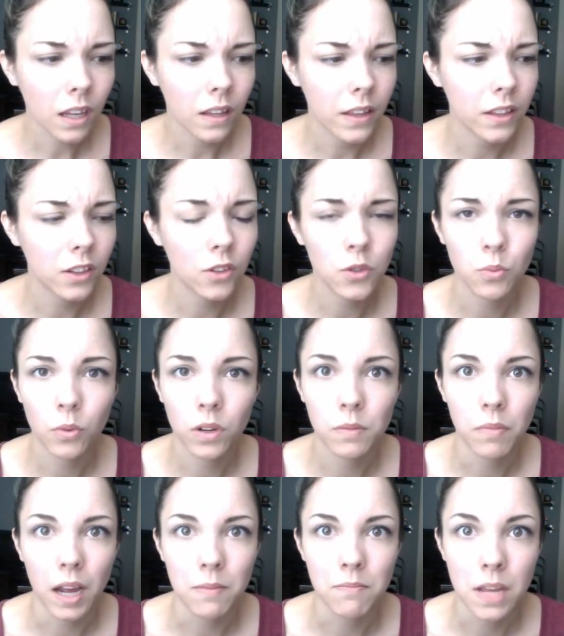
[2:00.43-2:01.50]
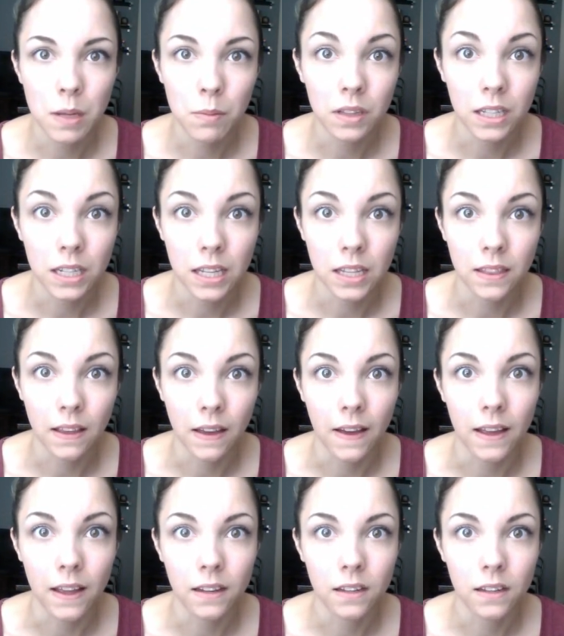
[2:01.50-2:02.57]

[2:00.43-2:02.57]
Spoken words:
I think there's one by Maybelline that